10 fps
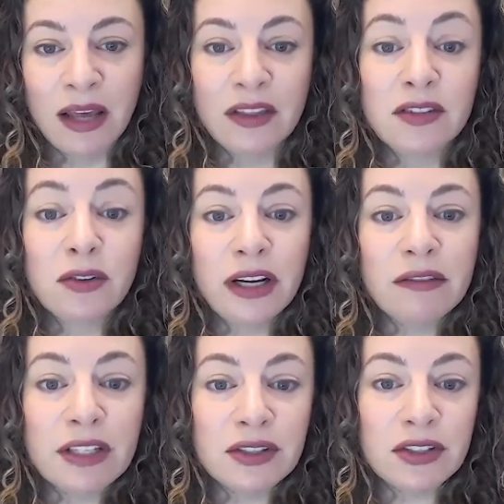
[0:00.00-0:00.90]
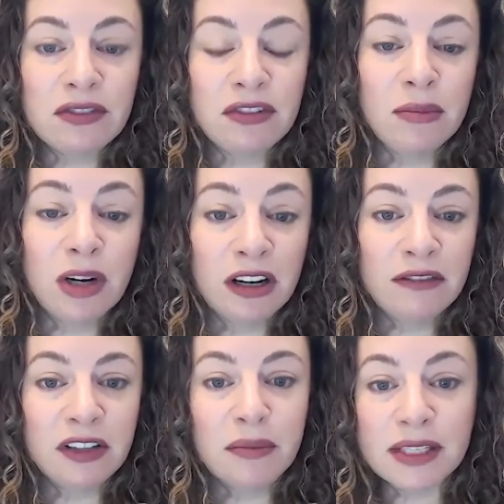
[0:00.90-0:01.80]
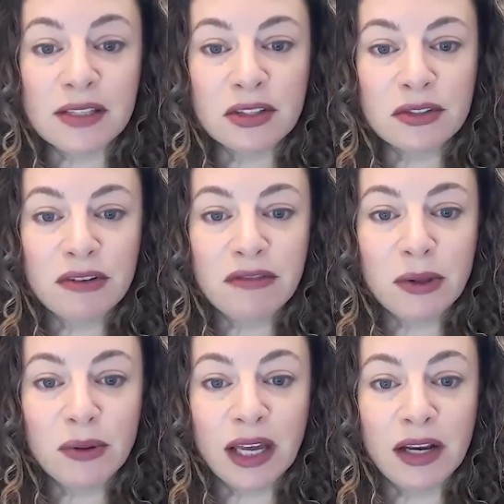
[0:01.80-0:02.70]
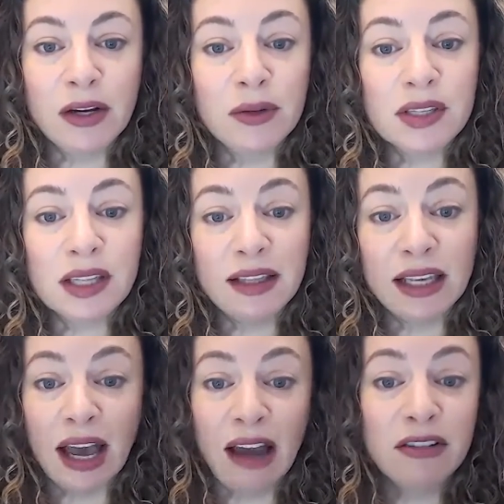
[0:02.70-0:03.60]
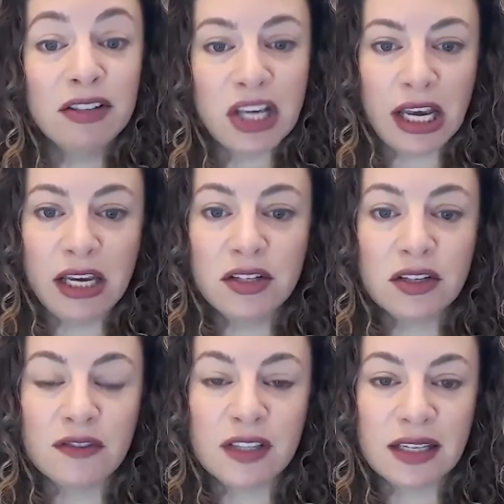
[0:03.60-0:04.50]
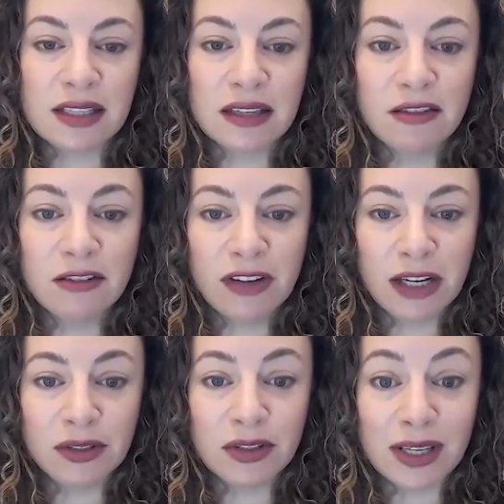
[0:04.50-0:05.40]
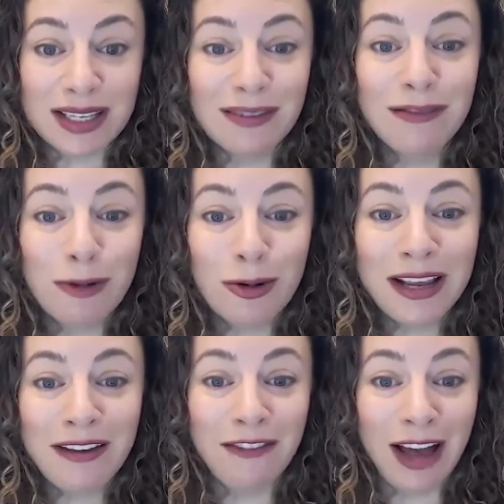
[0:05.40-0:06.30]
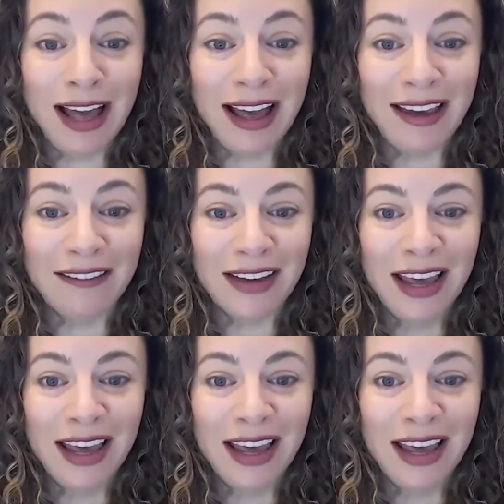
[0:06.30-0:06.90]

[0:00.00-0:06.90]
There's great research from Harvard Business Review that notes that the average age of successful founders is 45.